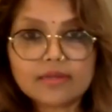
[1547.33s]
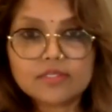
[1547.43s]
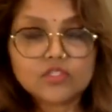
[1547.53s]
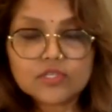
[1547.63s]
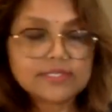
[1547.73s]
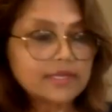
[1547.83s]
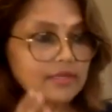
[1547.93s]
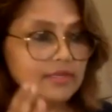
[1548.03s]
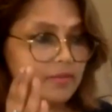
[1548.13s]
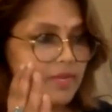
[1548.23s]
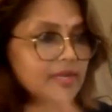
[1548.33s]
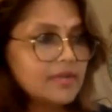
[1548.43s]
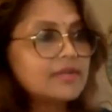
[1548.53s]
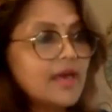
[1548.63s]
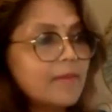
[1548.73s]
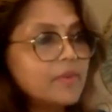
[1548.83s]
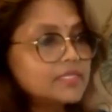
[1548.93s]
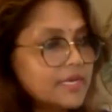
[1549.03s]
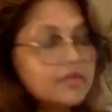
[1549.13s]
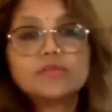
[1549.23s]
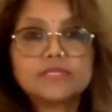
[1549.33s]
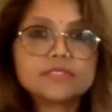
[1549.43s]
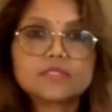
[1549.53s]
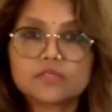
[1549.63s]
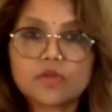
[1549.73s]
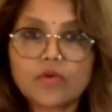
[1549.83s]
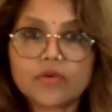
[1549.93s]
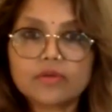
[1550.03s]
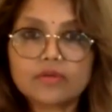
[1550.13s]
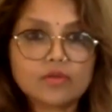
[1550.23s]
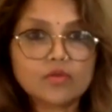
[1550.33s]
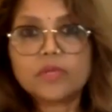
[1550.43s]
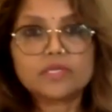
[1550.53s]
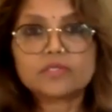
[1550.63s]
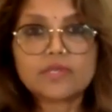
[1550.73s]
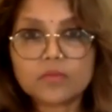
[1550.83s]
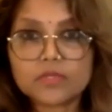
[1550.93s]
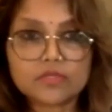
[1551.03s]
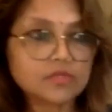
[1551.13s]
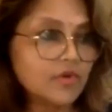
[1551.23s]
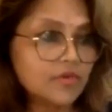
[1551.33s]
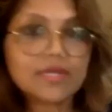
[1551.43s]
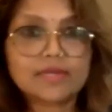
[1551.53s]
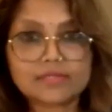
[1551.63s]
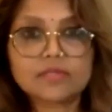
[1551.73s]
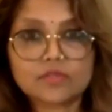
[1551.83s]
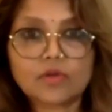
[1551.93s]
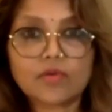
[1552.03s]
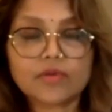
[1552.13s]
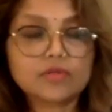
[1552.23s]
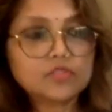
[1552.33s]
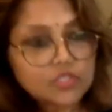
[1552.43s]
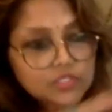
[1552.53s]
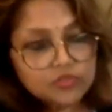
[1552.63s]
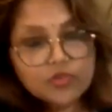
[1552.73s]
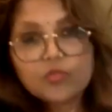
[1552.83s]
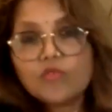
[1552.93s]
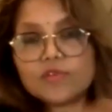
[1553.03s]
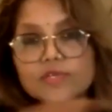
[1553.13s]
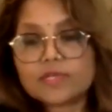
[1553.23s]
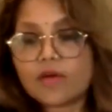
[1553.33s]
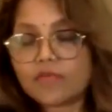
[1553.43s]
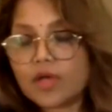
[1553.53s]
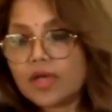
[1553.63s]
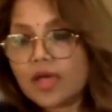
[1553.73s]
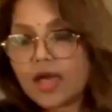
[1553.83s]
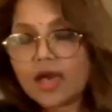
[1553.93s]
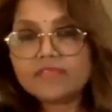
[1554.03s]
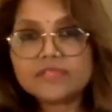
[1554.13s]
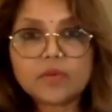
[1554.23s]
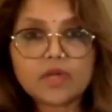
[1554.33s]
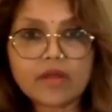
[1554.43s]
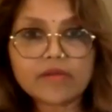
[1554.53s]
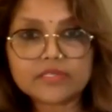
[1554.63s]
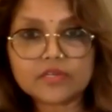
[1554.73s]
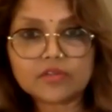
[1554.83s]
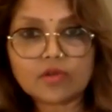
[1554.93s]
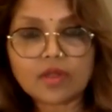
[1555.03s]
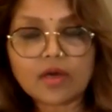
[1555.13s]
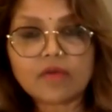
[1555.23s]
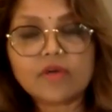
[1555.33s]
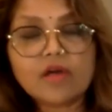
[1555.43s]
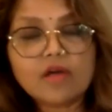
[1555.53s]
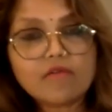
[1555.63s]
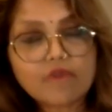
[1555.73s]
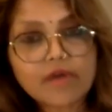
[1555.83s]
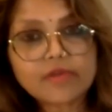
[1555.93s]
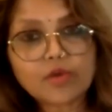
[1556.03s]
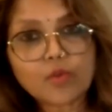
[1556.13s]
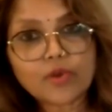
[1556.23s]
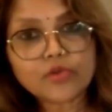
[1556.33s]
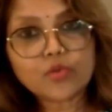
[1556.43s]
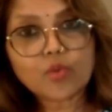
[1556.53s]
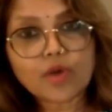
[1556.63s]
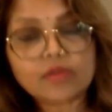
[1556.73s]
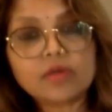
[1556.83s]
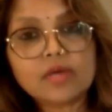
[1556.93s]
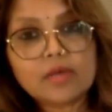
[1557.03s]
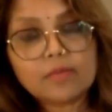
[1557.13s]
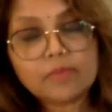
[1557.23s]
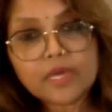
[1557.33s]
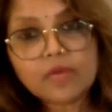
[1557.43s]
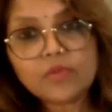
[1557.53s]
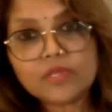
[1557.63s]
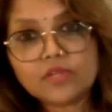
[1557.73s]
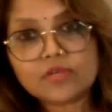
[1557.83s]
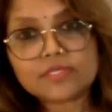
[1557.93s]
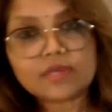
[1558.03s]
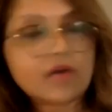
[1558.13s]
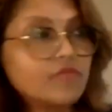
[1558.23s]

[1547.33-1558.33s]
It's just that the minute it happens, I know this is the story. Nobody has told me the story. That's the story. Just remove yourself. Have some clarity in your life. Find out what you want. Be within yourself.